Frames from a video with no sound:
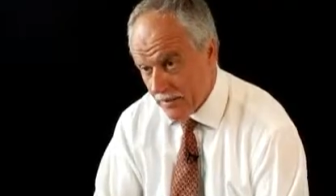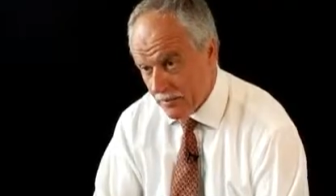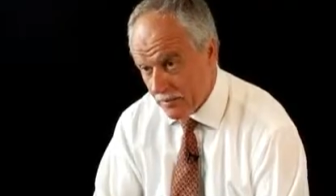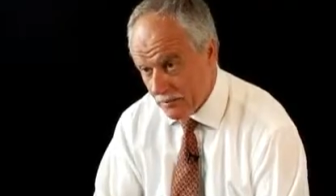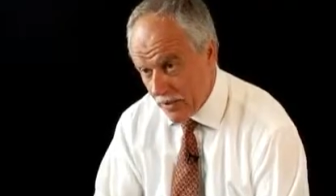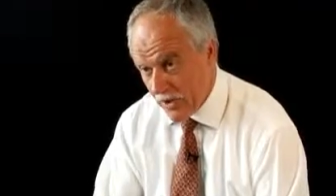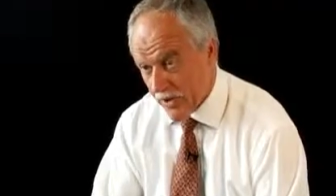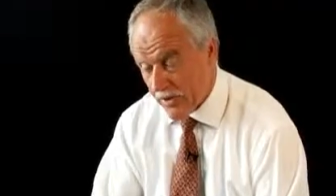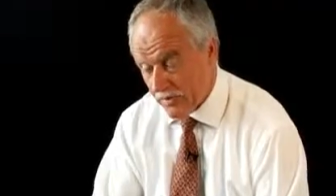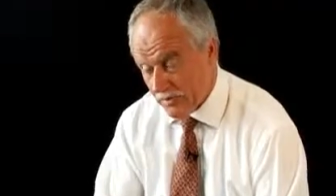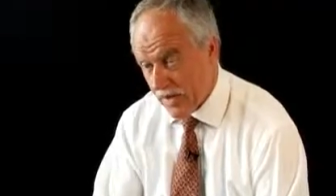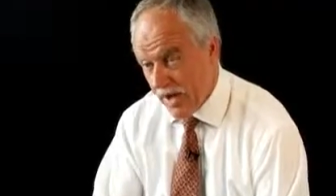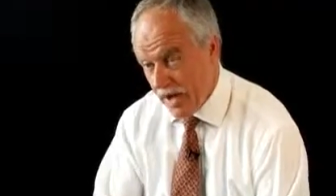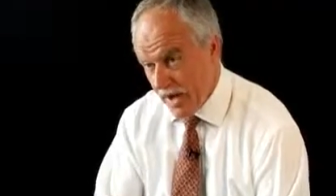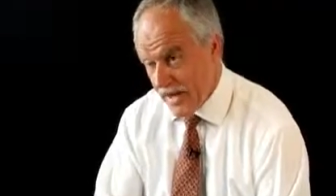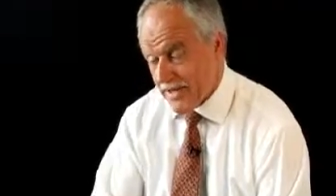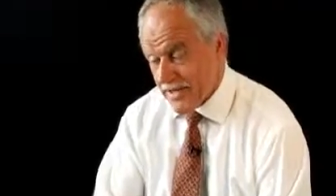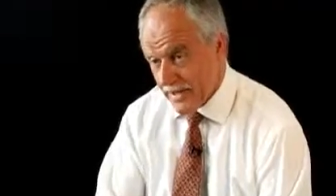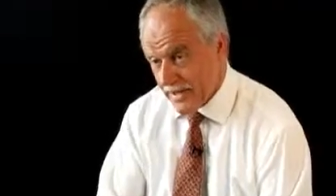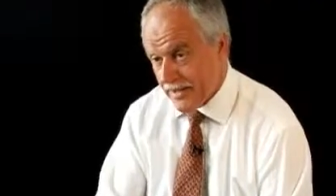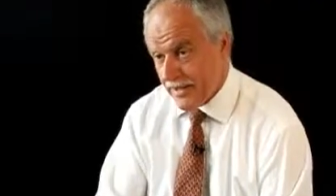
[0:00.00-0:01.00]
but
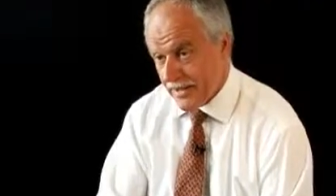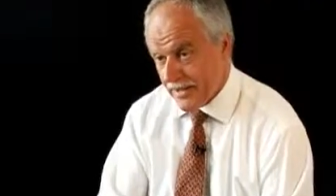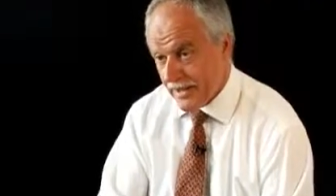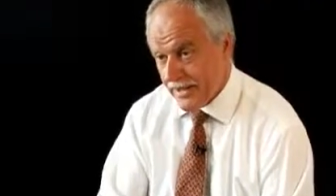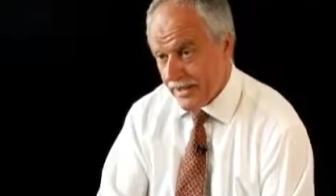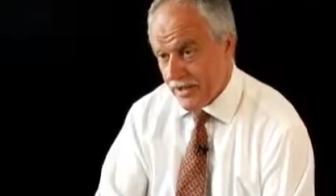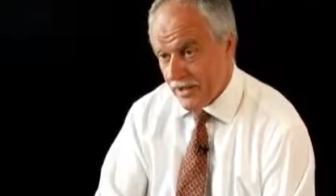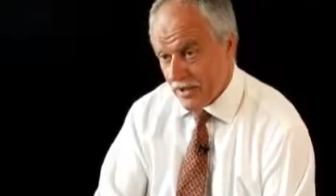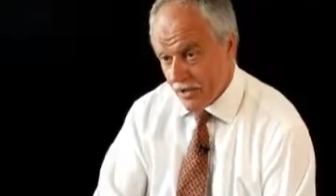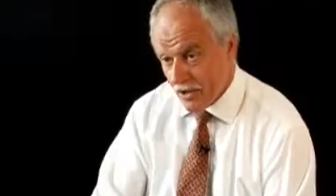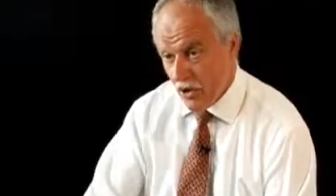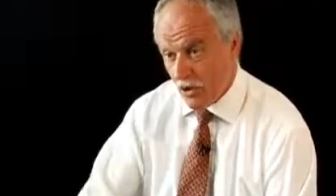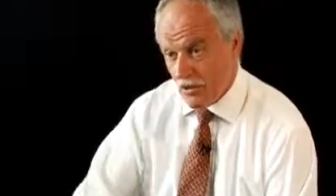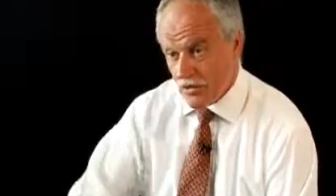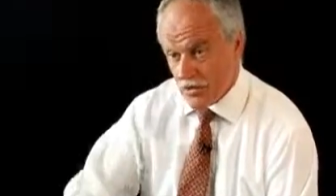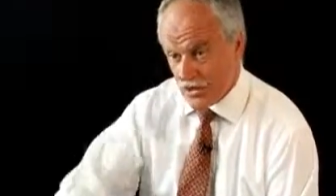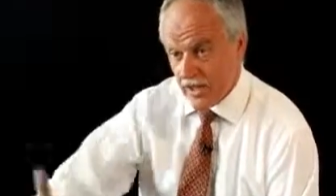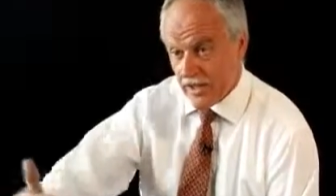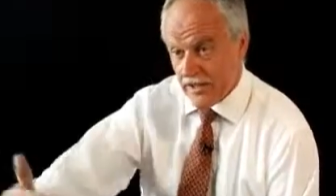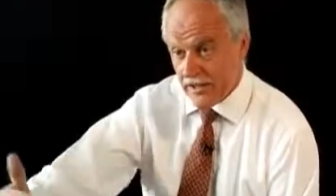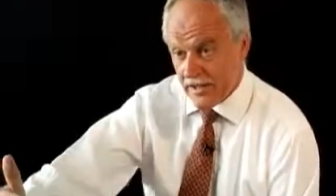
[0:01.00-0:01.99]
ideally not
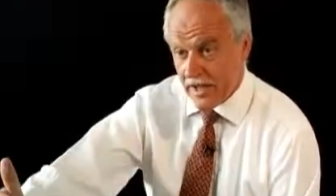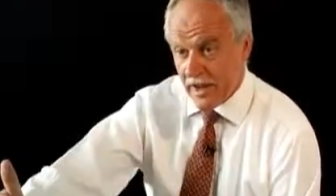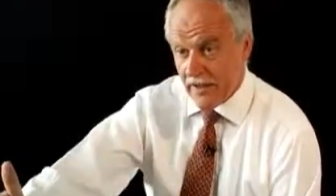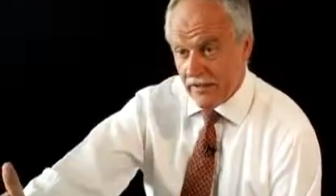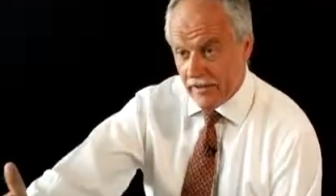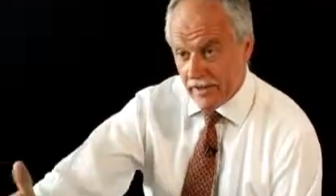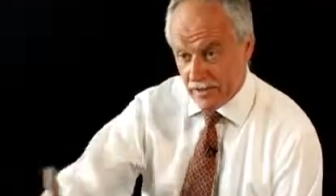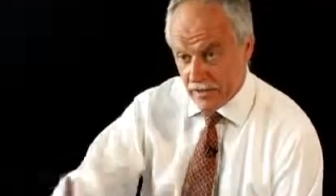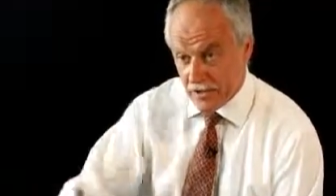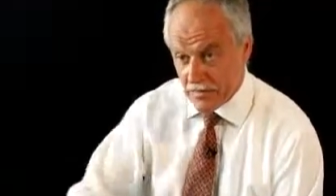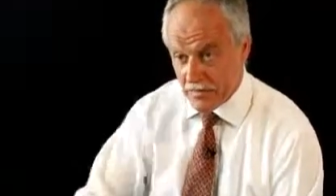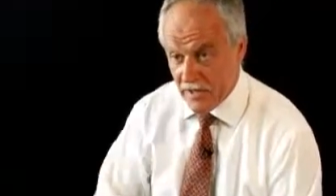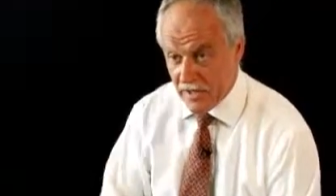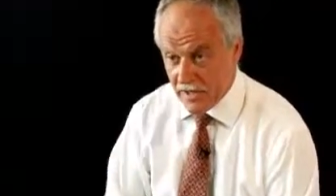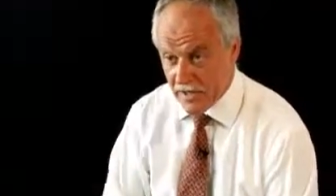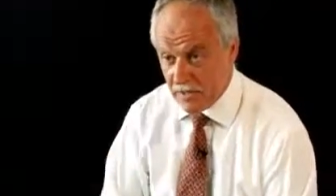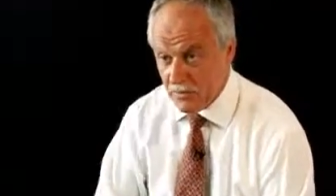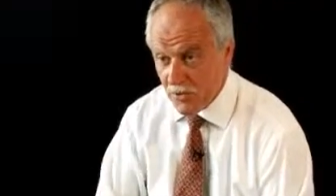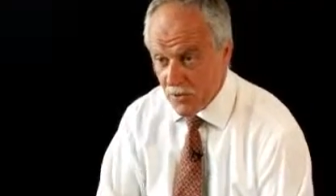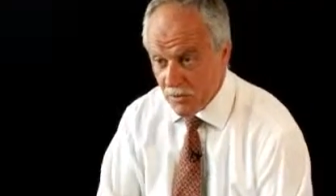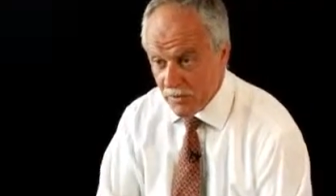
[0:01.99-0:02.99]
seeing the directors
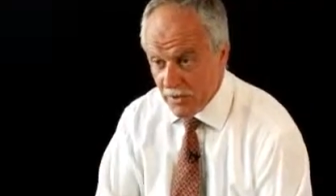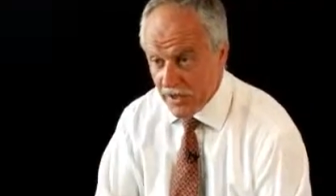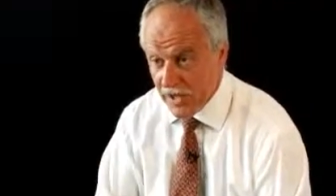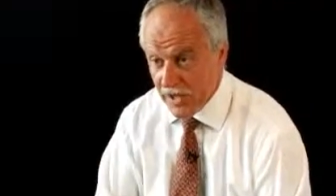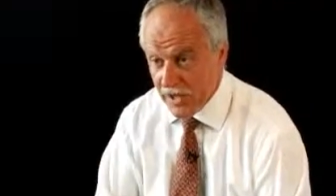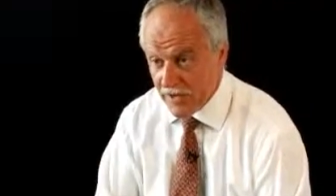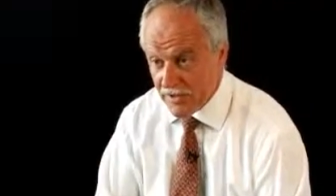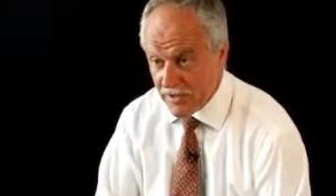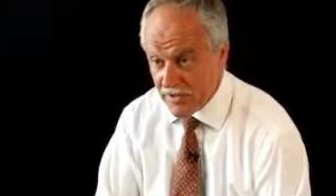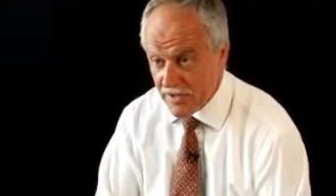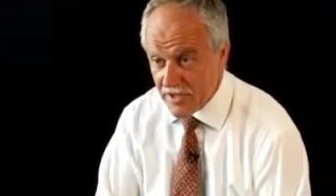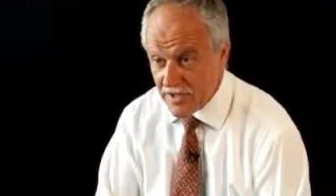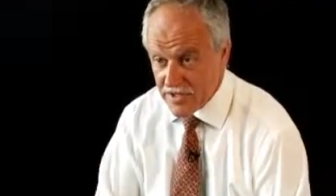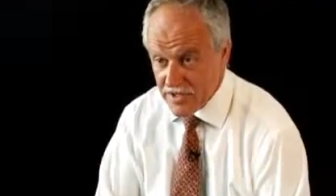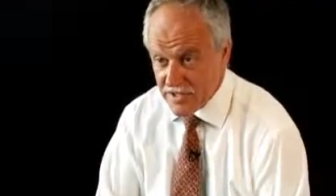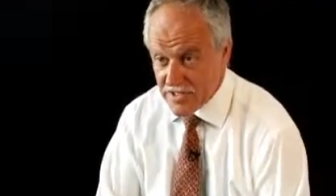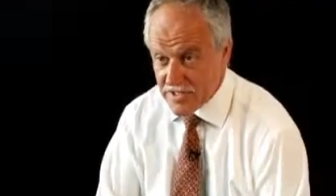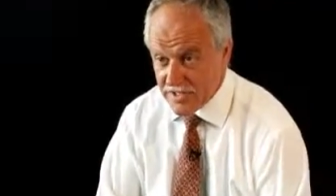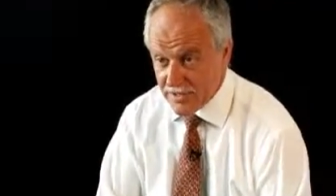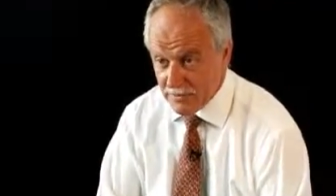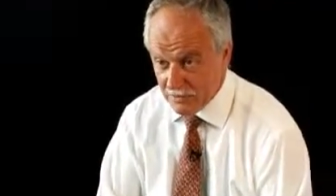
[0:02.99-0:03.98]
making more money out of
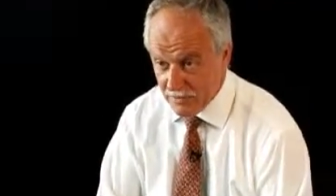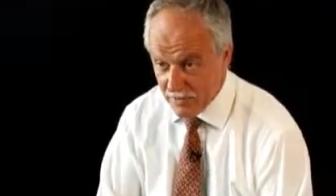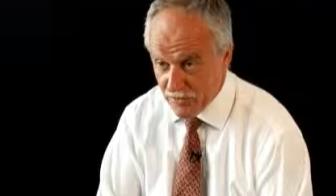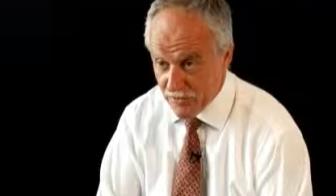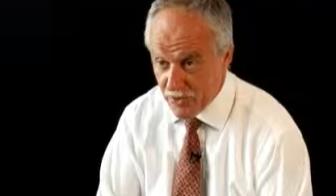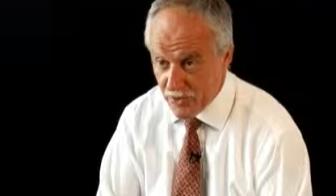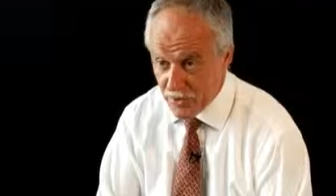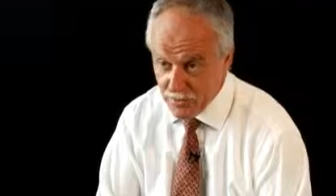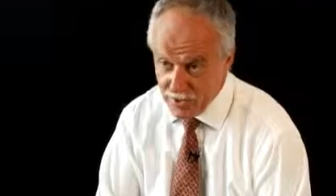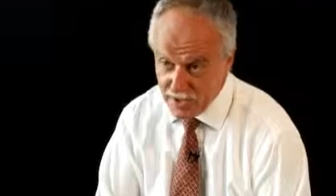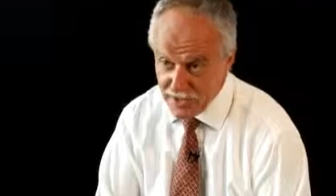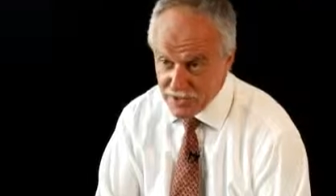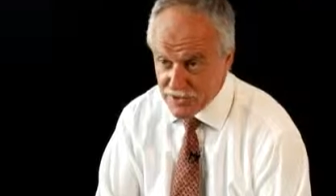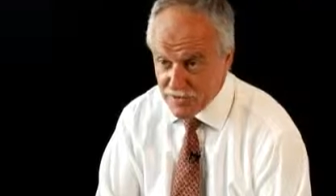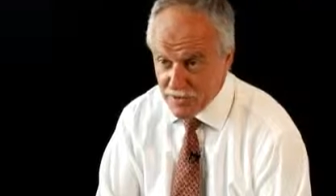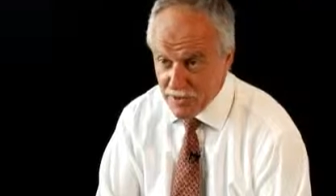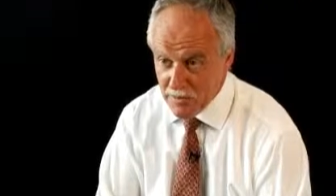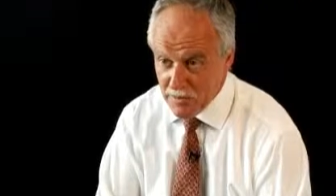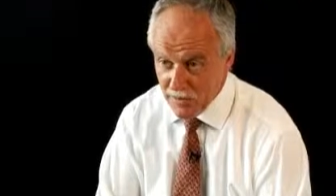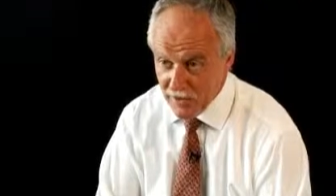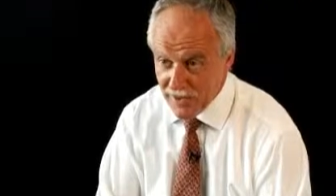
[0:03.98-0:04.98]
this before the banks are
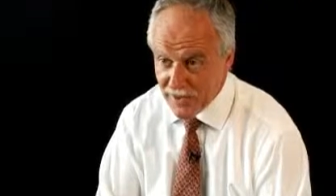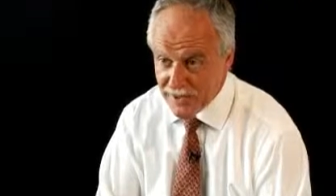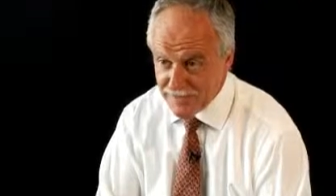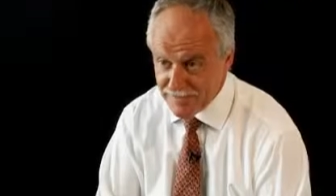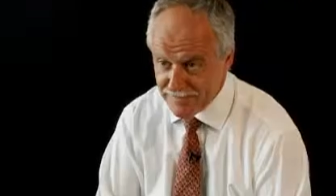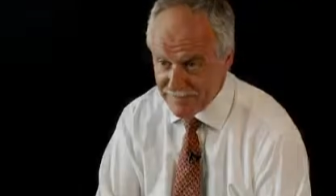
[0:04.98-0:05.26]
repaid.